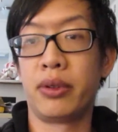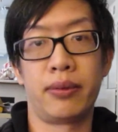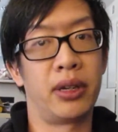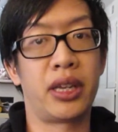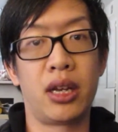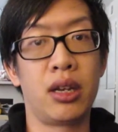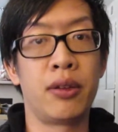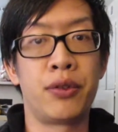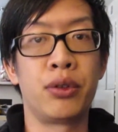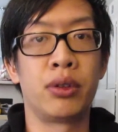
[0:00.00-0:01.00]
Again,
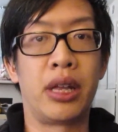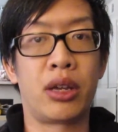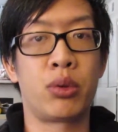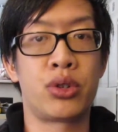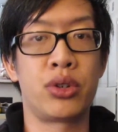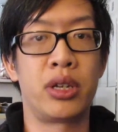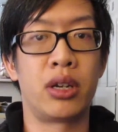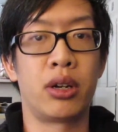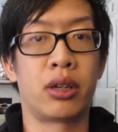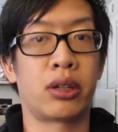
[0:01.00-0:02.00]
if you like what you
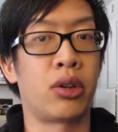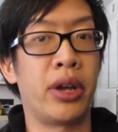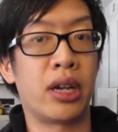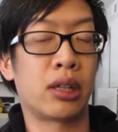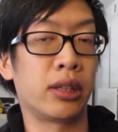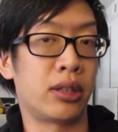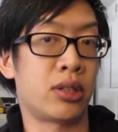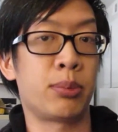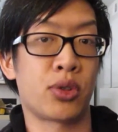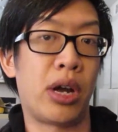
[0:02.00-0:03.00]
hear, go ahead and click the
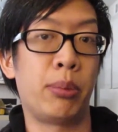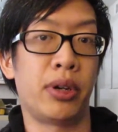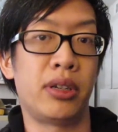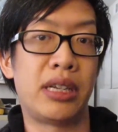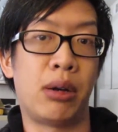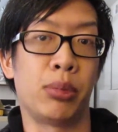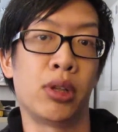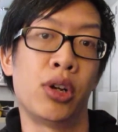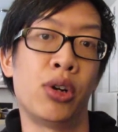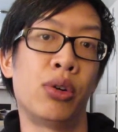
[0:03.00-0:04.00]
subscribe button down
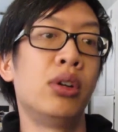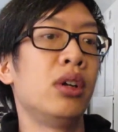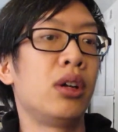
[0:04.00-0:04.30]
below.